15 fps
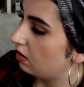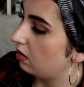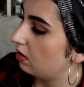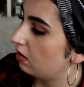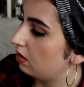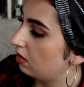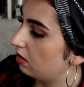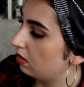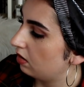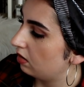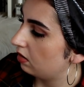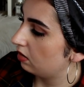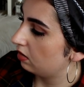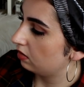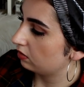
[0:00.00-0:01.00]
Oh,
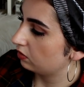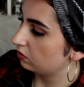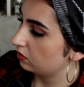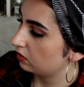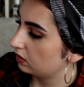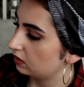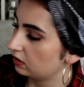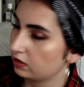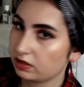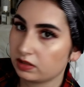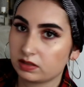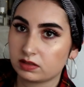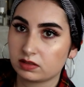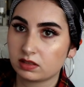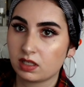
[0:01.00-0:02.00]
you
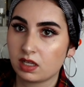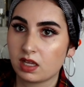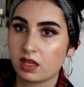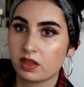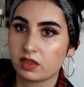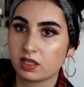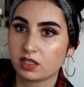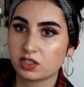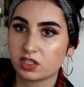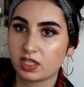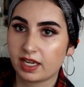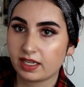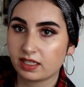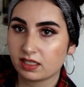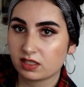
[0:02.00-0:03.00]
guys. The
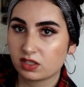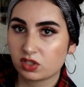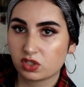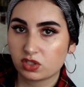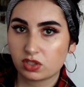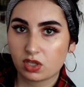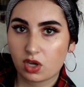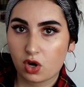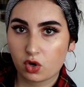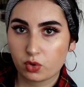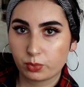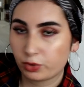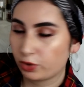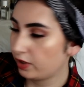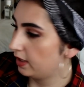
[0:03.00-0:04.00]
shade is so
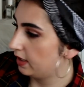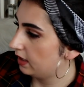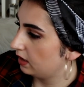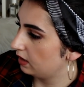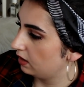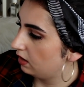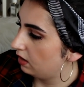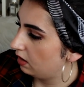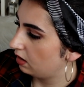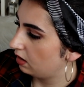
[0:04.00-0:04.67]
pretty.